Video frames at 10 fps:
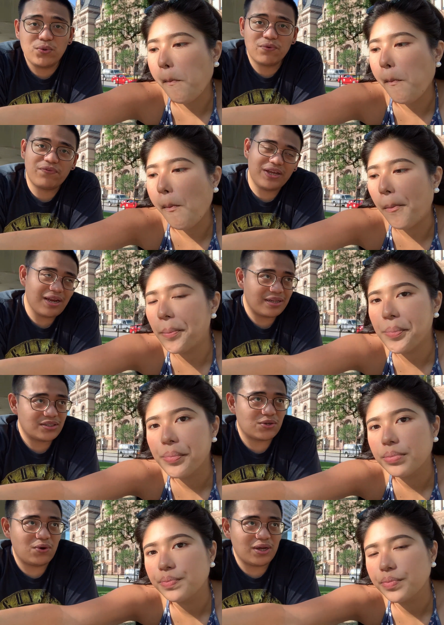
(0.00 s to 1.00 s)
Speaker 1: yung
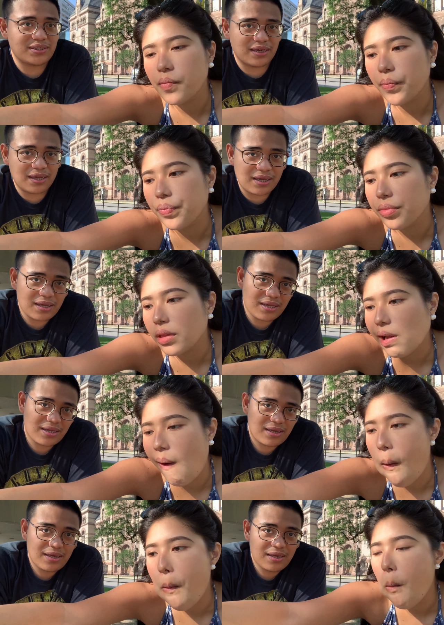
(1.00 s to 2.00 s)
freelance ko kasi
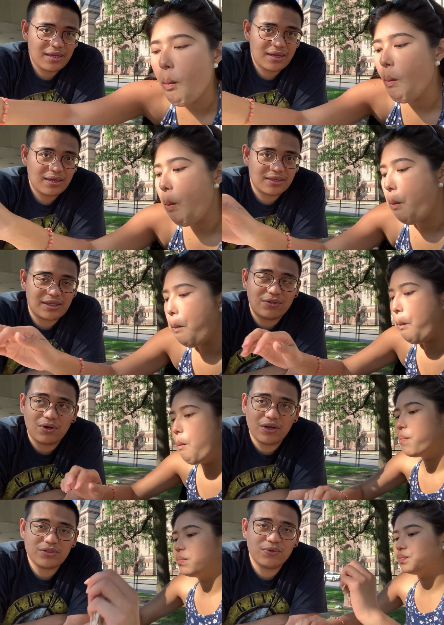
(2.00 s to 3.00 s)
kasi I
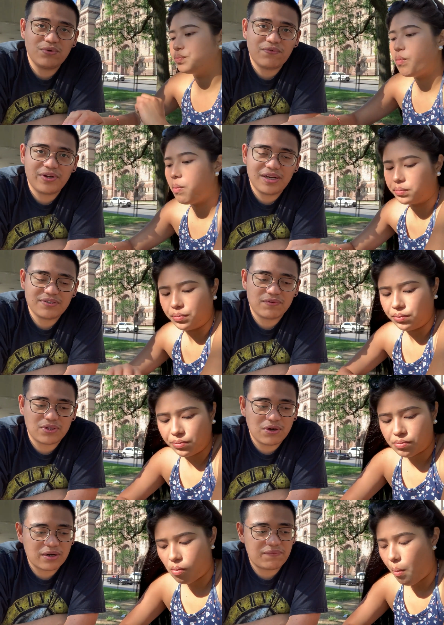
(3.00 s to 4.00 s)
also do freelance
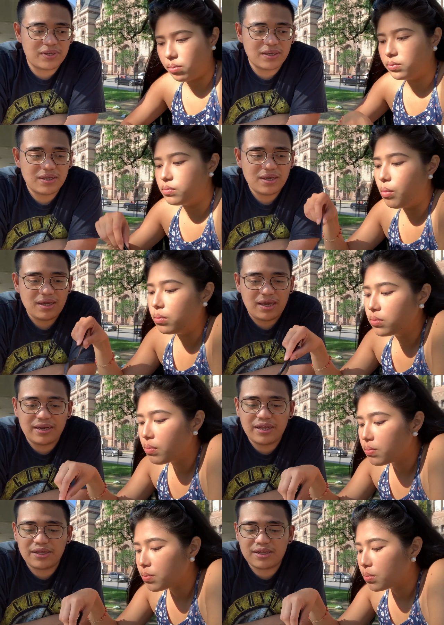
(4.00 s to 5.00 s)
photography.
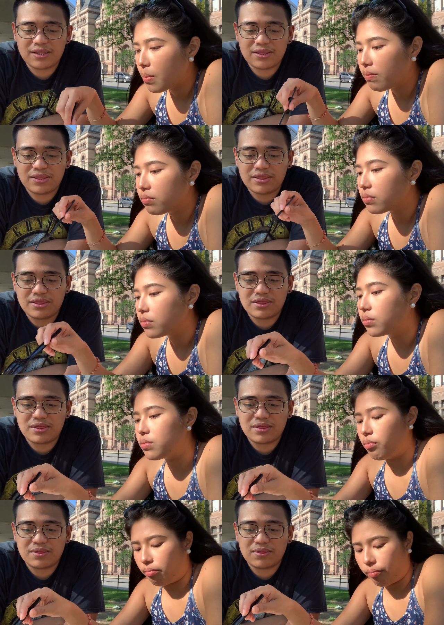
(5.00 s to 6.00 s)
And I
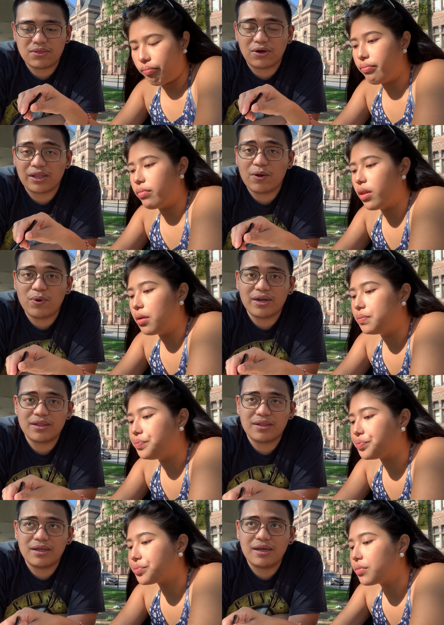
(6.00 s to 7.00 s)
thought I wanted
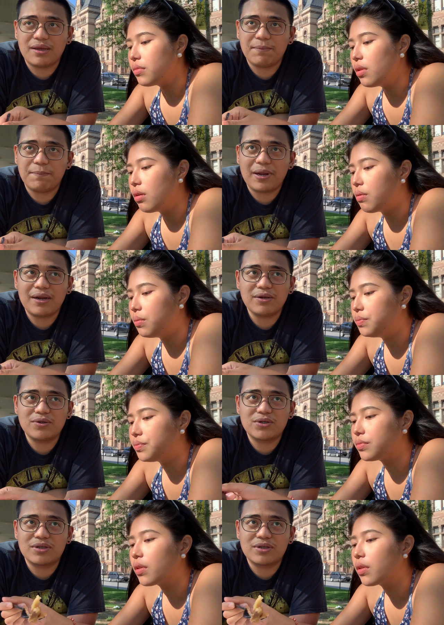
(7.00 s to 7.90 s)
eh, parang